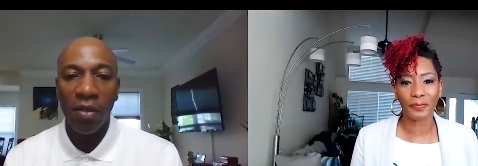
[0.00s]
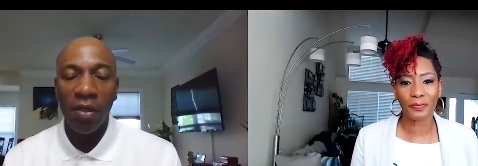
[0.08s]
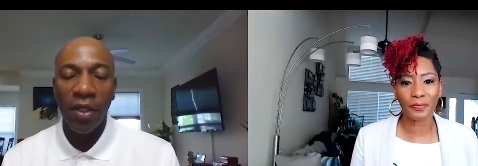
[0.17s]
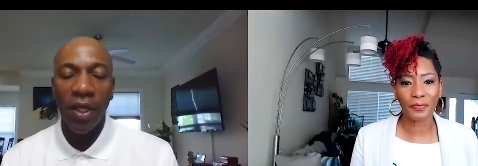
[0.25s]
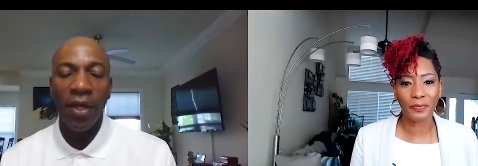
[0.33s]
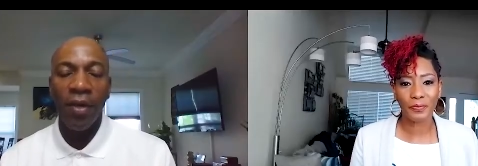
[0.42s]

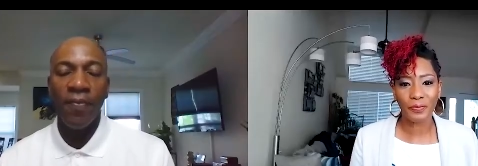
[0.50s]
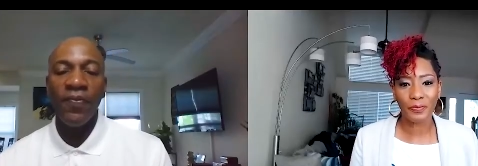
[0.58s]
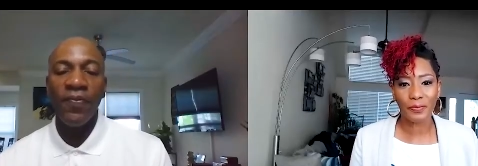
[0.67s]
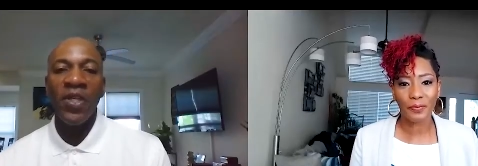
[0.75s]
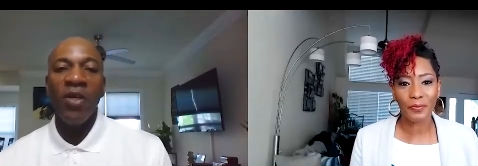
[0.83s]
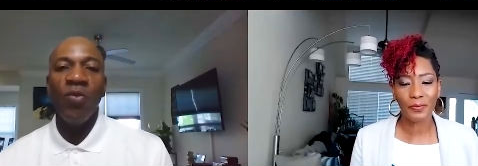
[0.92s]
Speaker 1: Yeah.
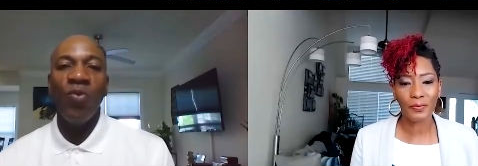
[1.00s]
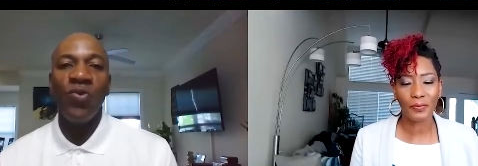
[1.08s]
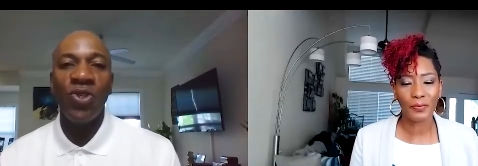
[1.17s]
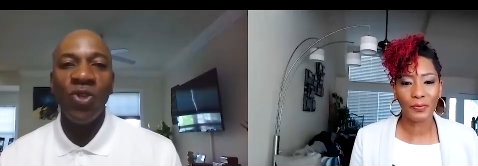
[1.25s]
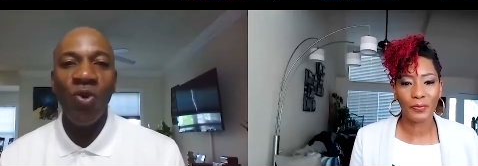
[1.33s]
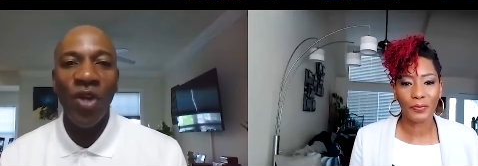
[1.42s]

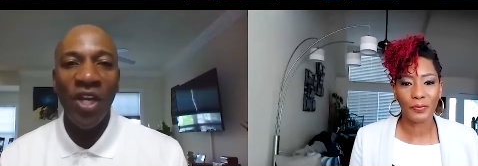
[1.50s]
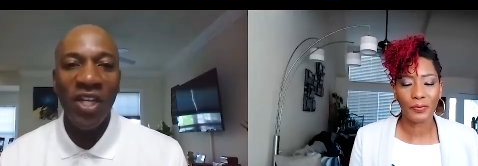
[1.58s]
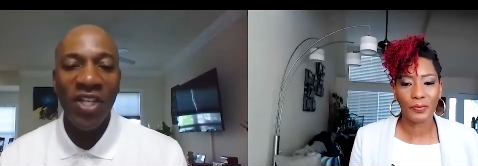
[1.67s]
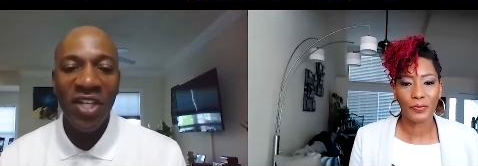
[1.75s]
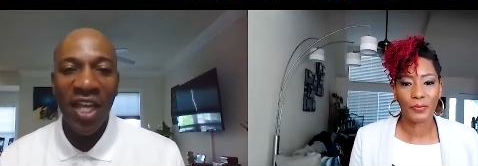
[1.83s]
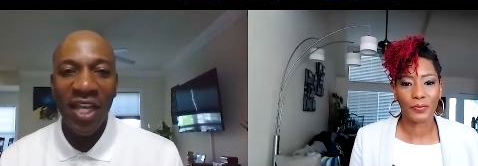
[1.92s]
So in this
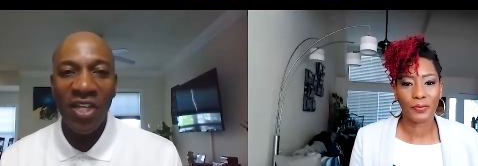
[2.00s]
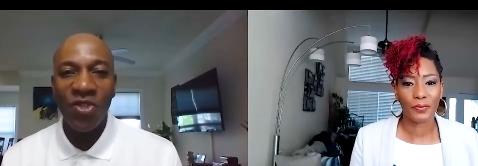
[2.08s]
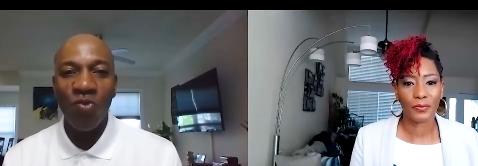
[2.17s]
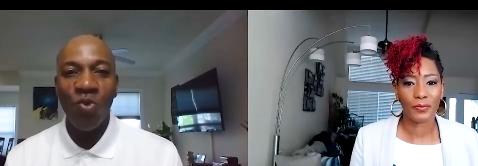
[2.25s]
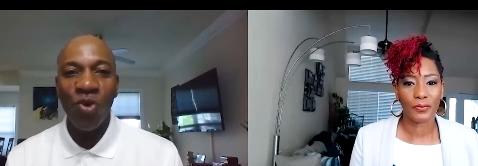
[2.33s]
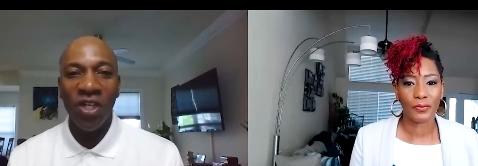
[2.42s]
case,
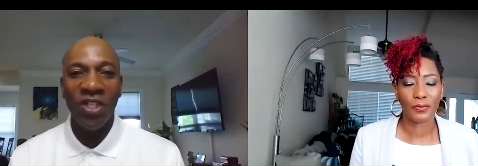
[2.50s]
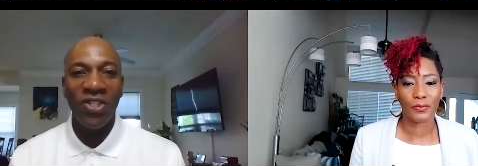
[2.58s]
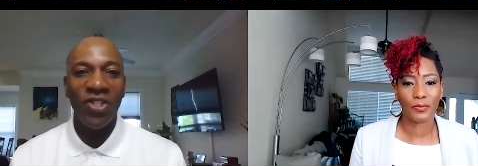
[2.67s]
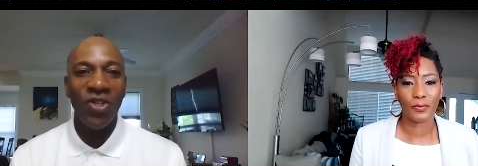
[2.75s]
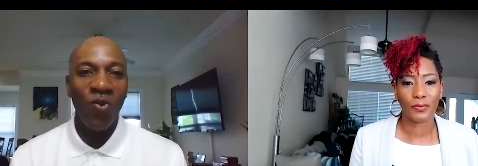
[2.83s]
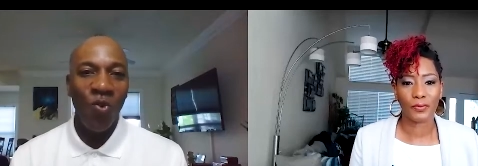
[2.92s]
what does
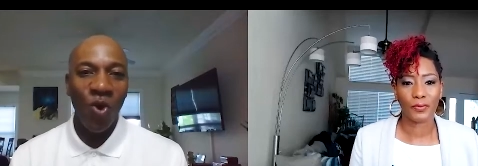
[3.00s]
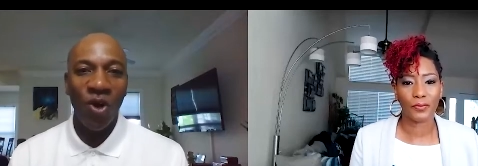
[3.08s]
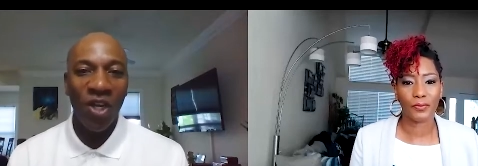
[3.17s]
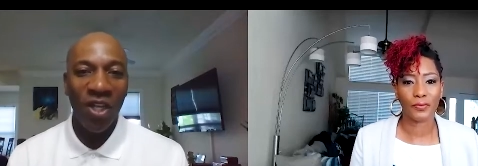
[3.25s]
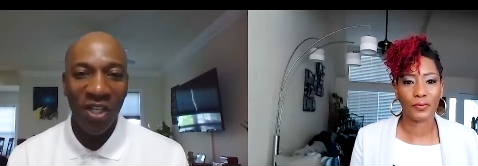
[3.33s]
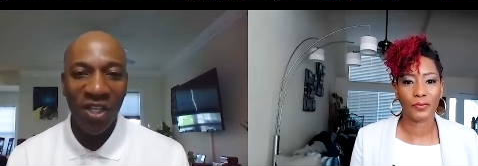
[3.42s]
the
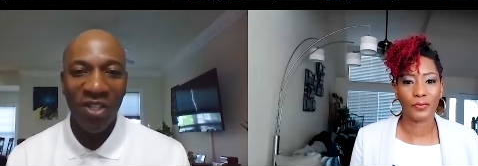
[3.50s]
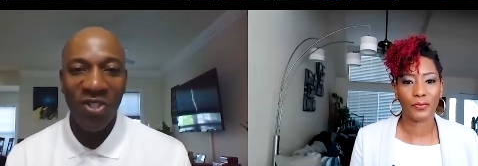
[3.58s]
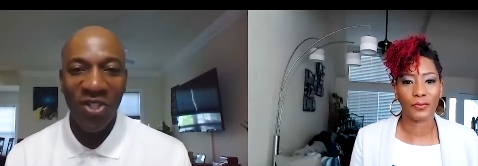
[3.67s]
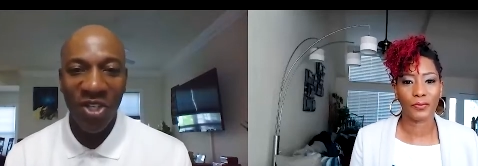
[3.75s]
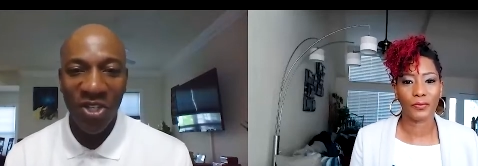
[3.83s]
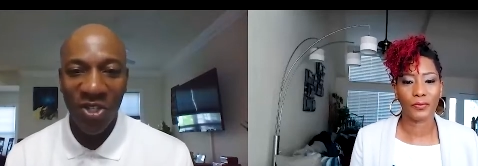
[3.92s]
work
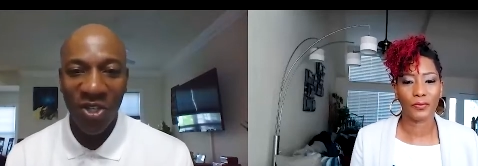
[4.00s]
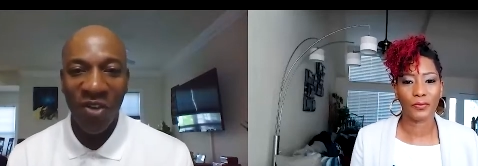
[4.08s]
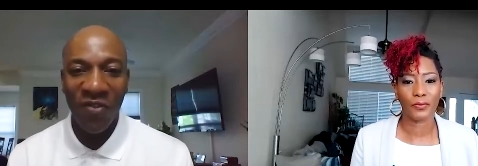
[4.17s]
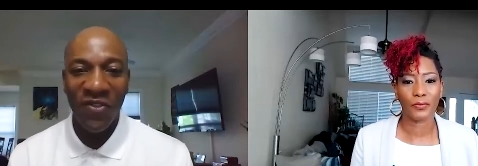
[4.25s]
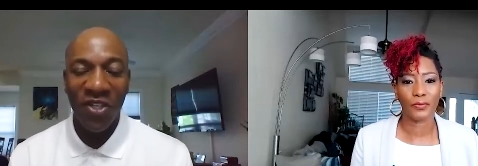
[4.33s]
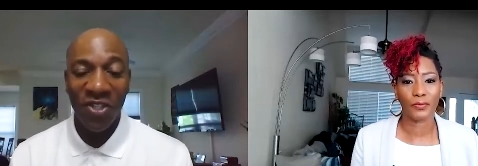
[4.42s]
consist
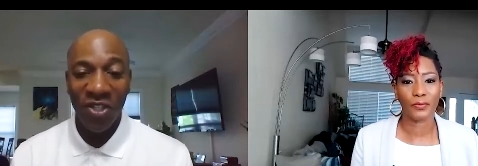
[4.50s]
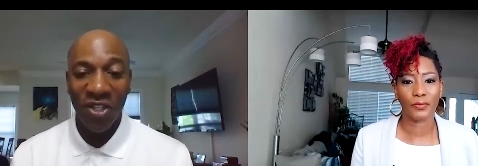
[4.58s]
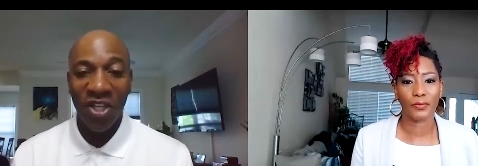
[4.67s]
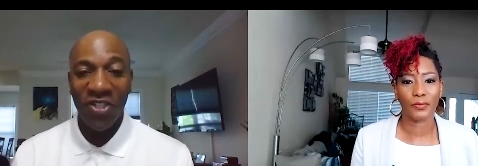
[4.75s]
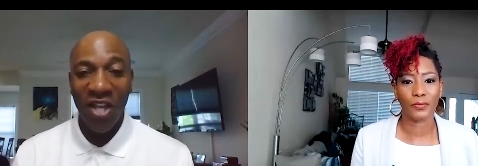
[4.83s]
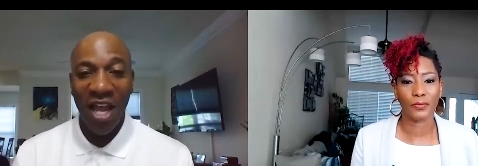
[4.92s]
of? Does
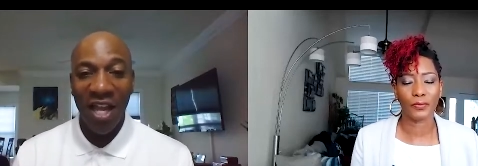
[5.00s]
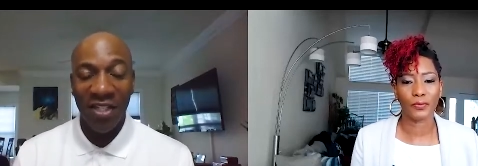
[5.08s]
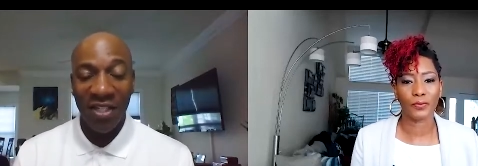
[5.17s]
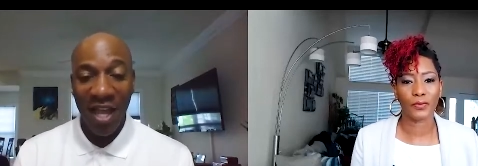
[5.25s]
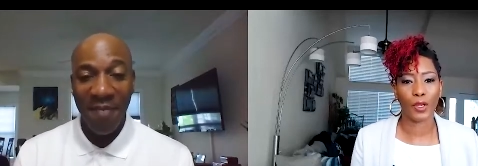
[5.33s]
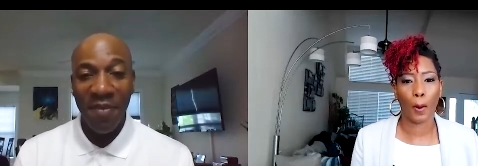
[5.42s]
is that does
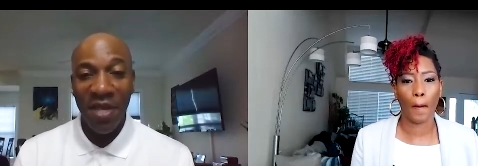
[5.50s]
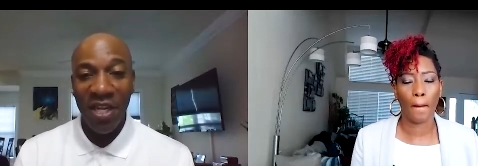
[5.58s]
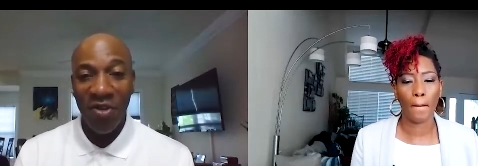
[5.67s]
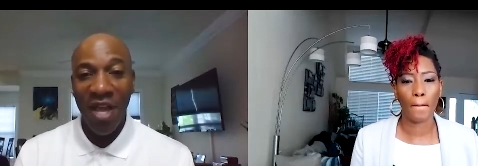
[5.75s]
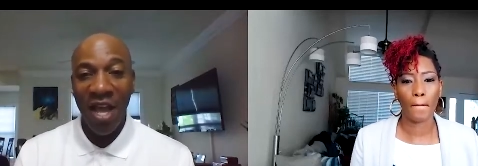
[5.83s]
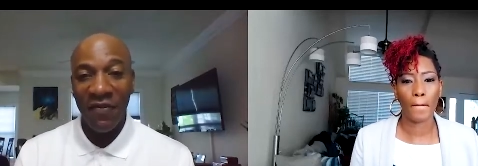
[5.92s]
that mean
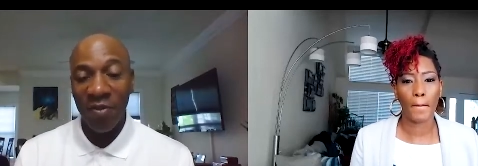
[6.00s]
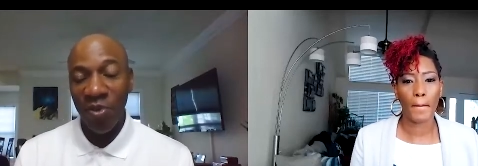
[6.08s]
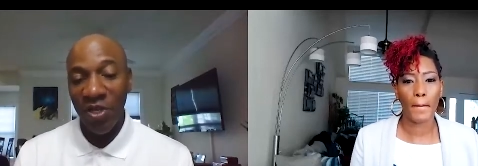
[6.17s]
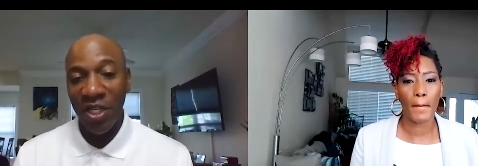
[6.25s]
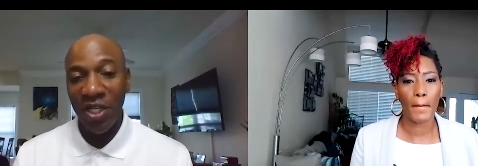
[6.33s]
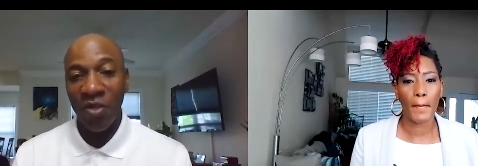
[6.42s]
you have to put
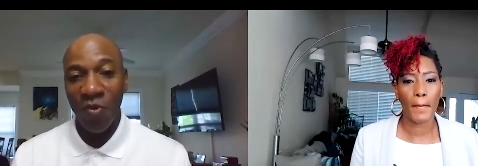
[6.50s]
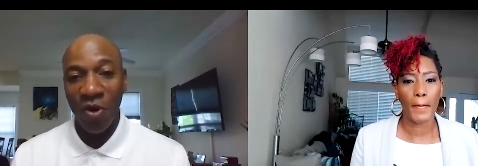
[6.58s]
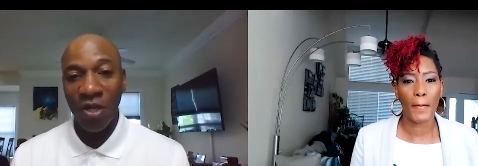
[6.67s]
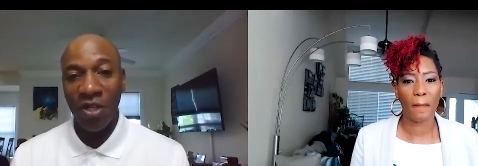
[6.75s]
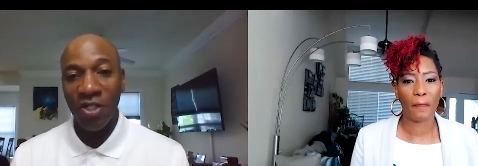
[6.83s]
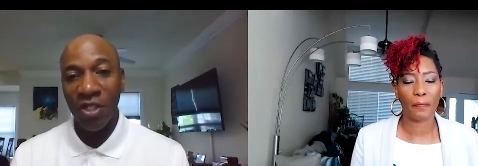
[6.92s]
in the
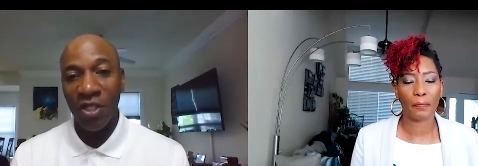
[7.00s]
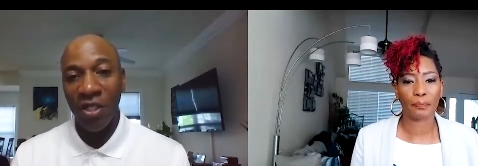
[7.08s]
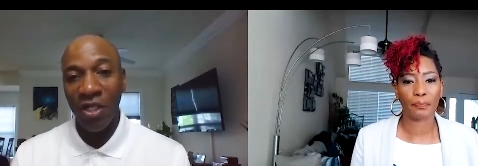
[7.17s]
work to